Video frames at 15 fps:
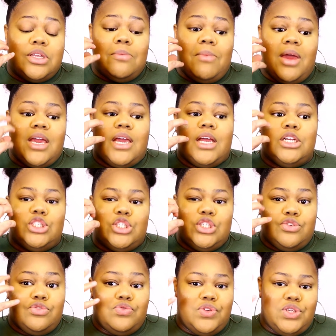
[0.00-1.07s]
make it
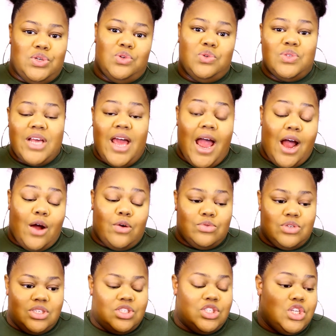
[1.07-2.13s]
diffuse
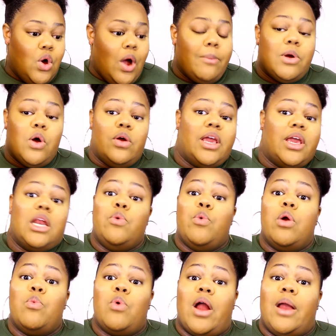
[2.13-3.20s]
out. So I'm going
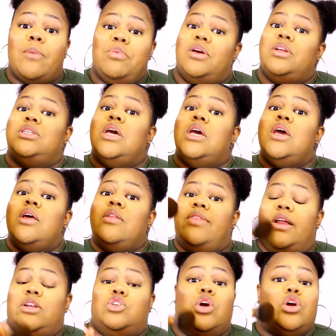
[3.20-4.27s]
anywhere where I put
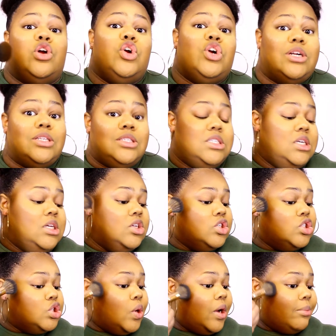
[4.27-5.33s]
that darker concealer.
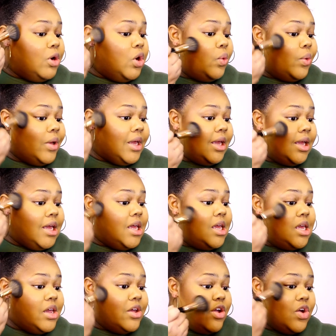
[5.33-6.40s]
So I'm going
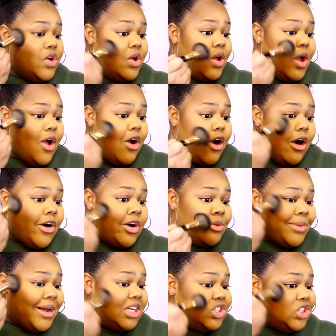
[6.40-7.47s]
here
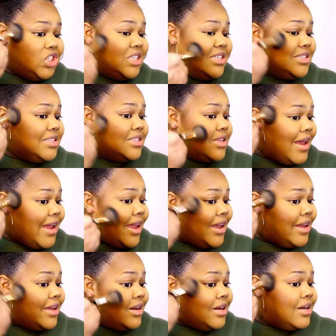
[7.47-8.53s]
on my cheeks
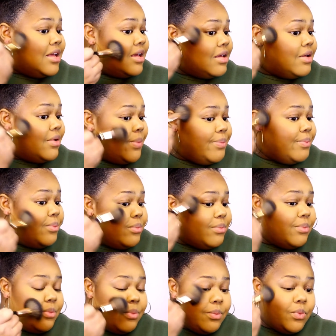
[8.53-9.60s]
and
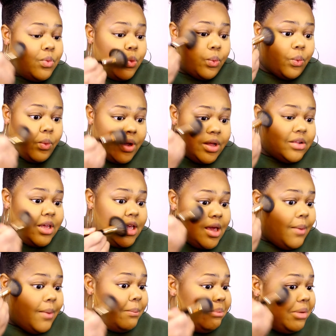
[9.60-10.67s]
really
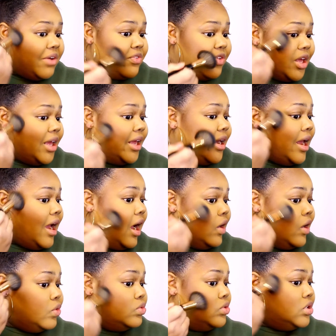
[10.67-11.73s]
buffing it
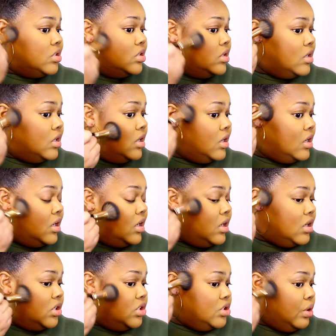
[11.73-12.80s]
out.
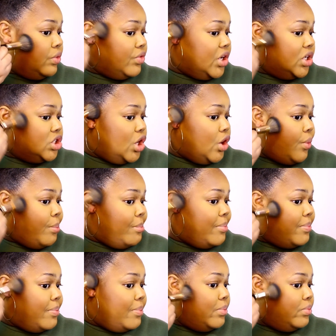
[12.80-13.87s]
Don't forget to go
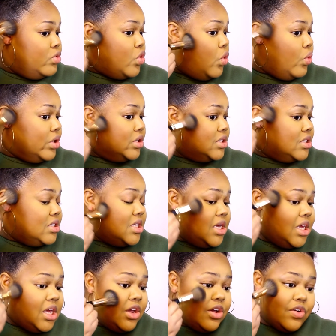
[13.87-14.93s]
towards the
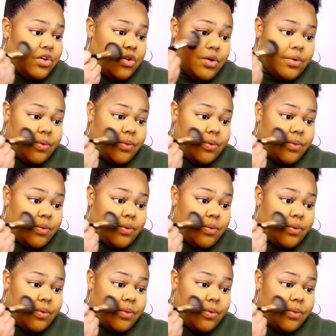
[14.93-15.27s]
ear,